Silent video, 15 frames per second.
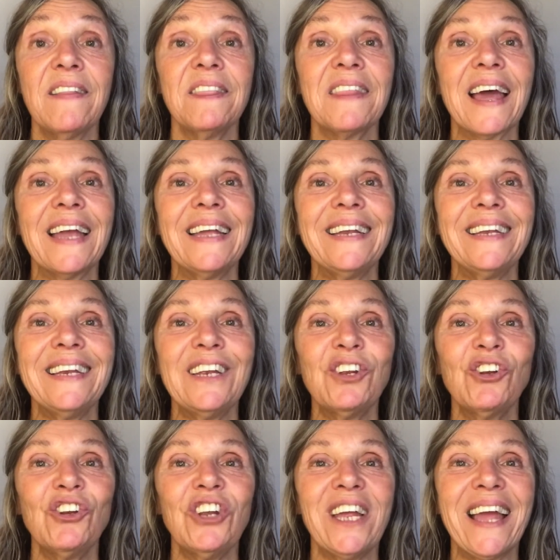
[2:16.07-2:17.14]
that
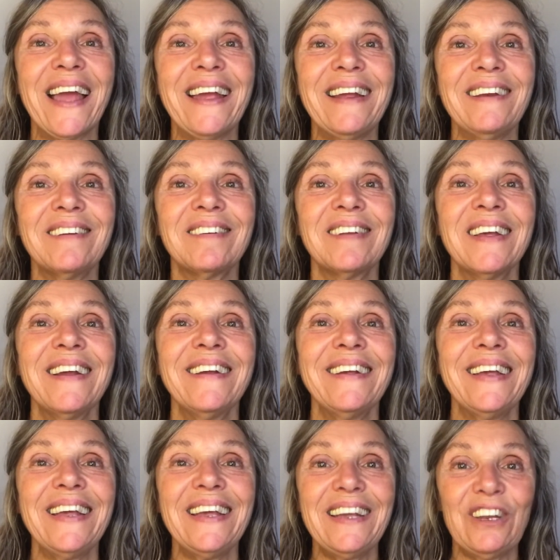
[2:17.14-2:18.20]
initiate
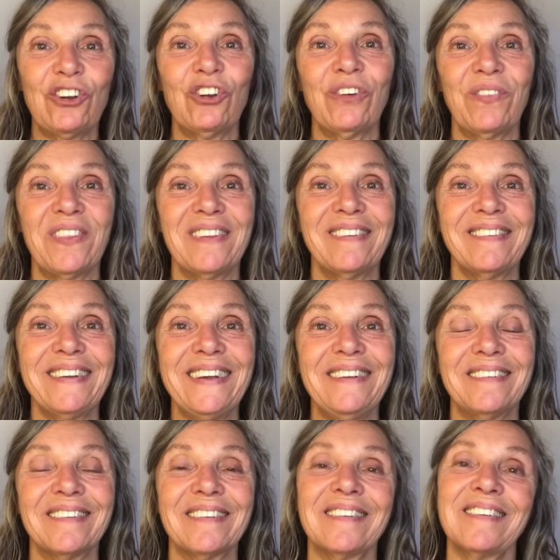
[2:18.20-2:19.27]
each of the
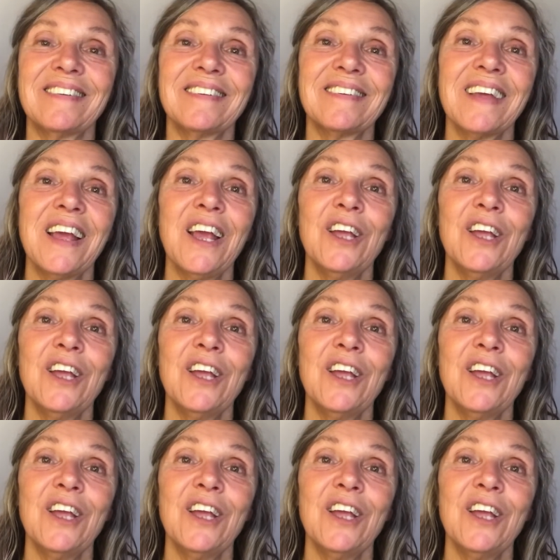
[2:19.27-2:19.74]
seasons.